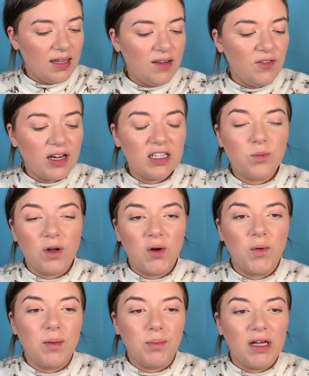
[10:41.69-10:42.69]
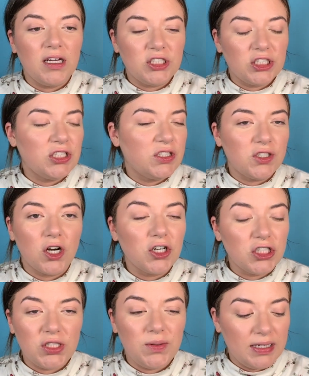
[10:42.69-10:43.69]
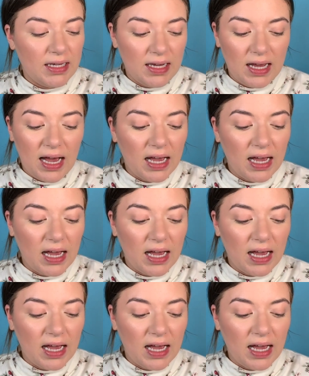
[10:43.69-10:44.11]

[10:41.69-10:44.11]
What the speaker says: If you guys want to wear blush, just start doing it.